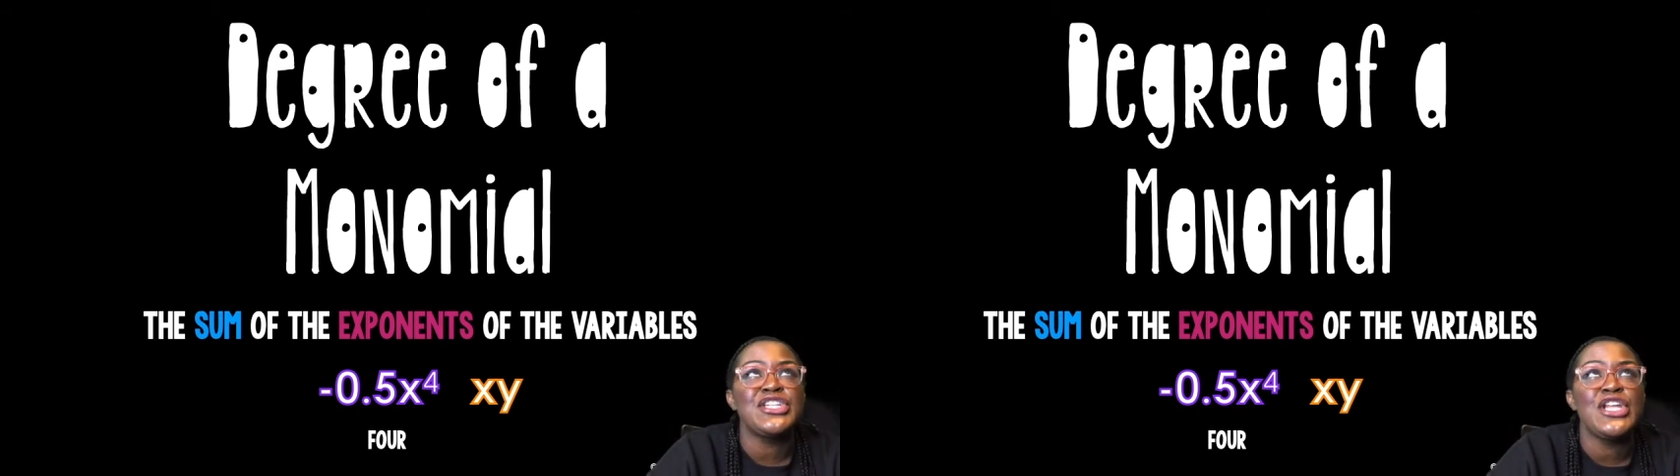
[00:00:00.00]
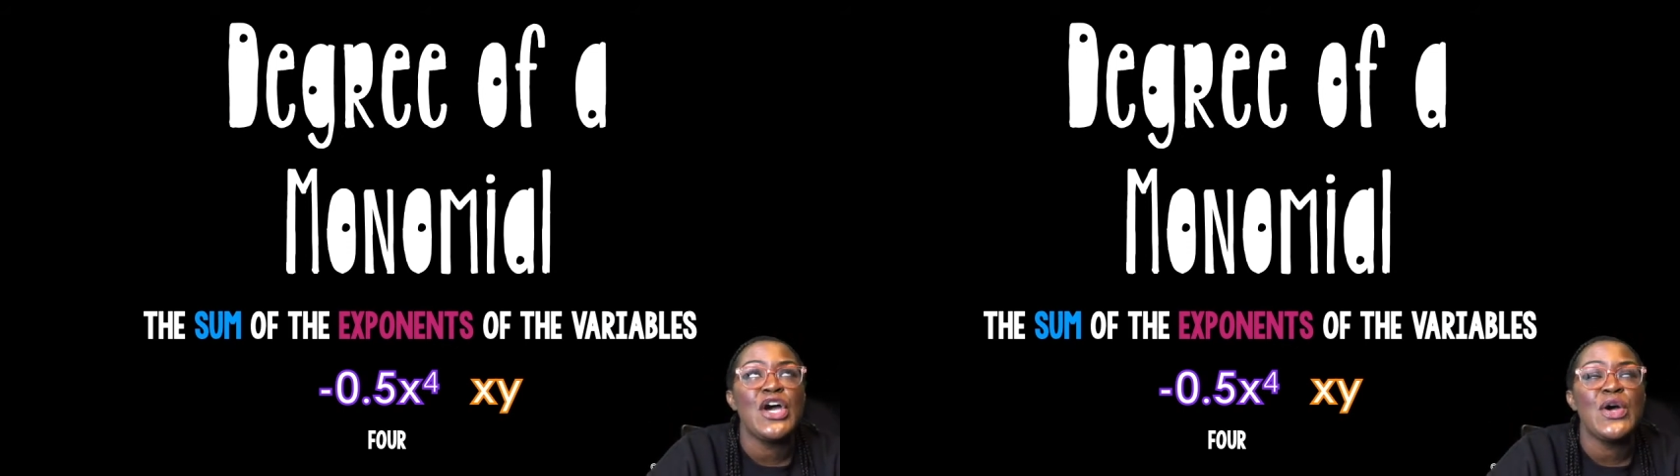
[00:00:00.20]

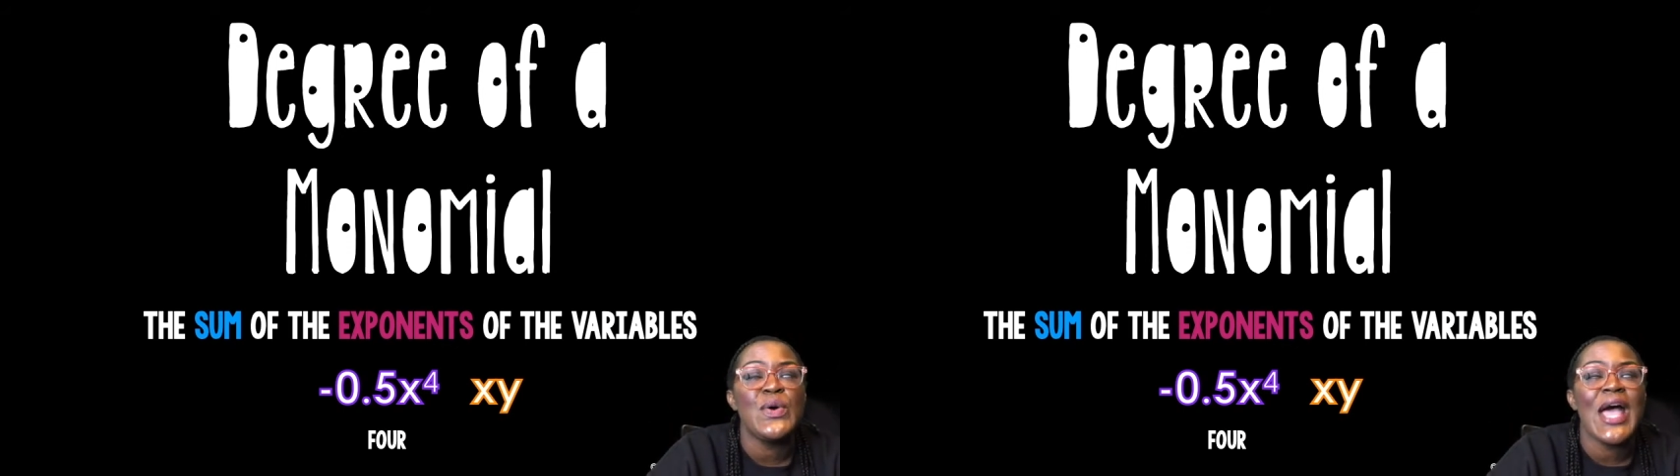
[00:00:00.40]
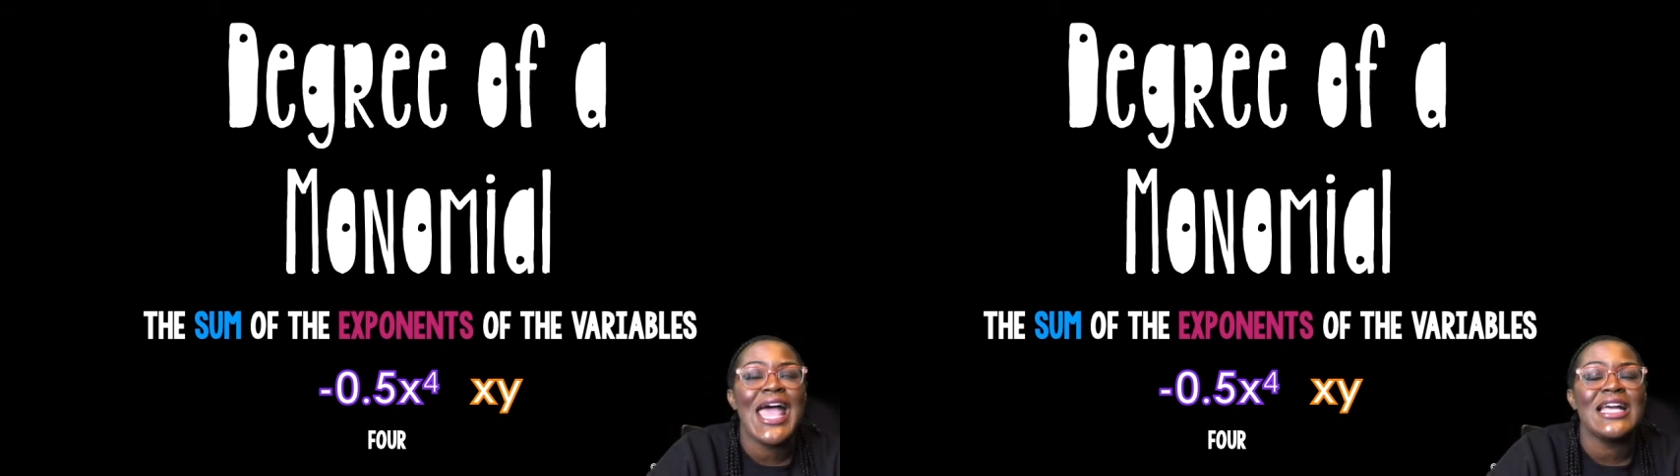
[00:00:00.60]

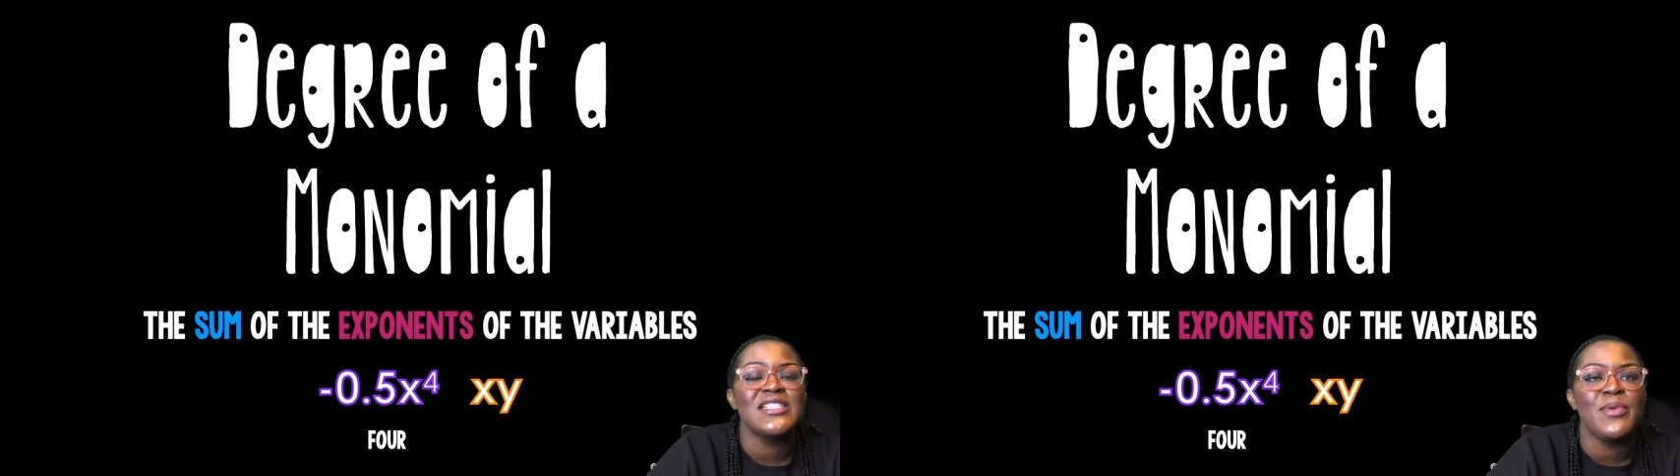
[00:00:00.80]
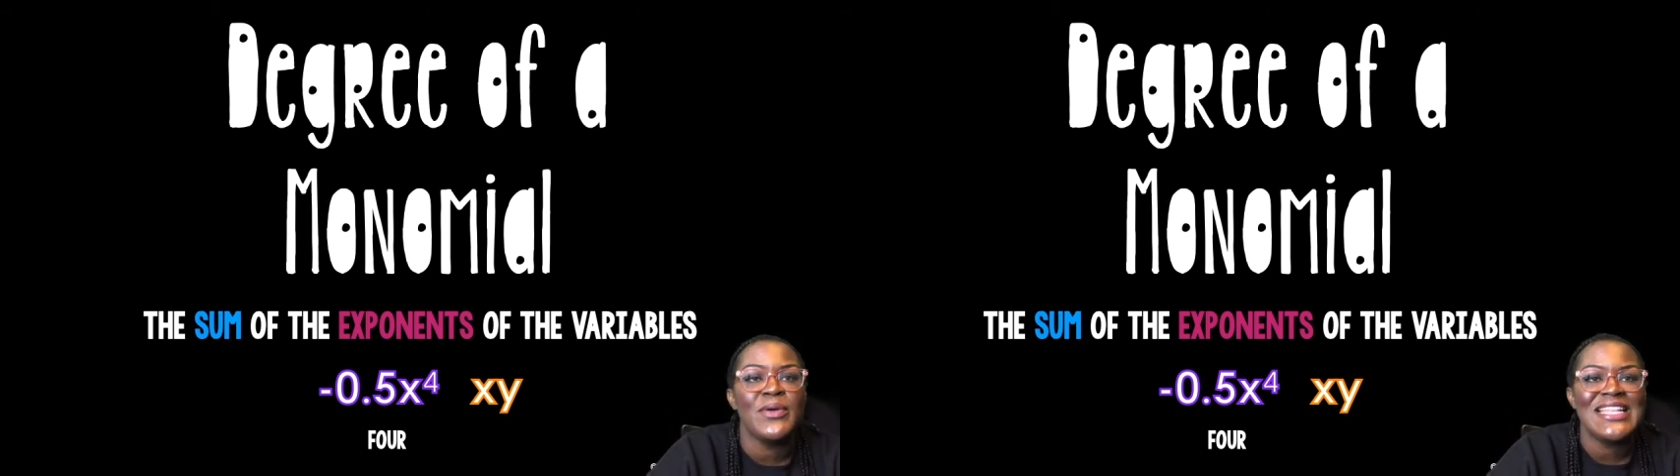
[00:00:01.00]
no
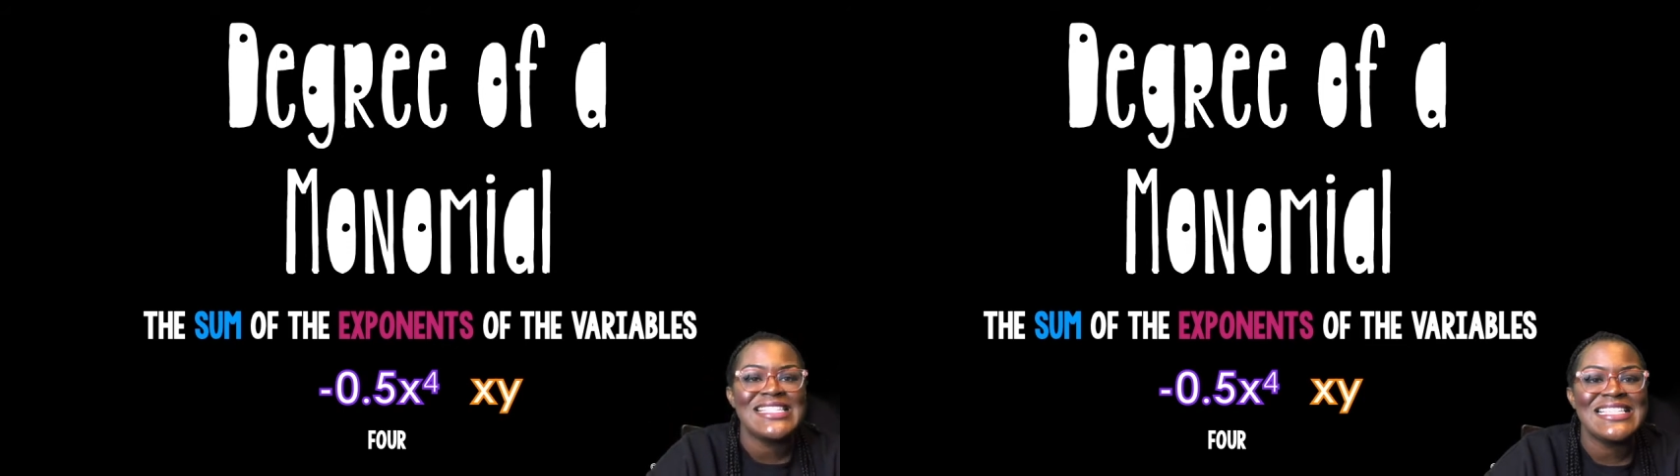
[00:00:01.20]
exponents.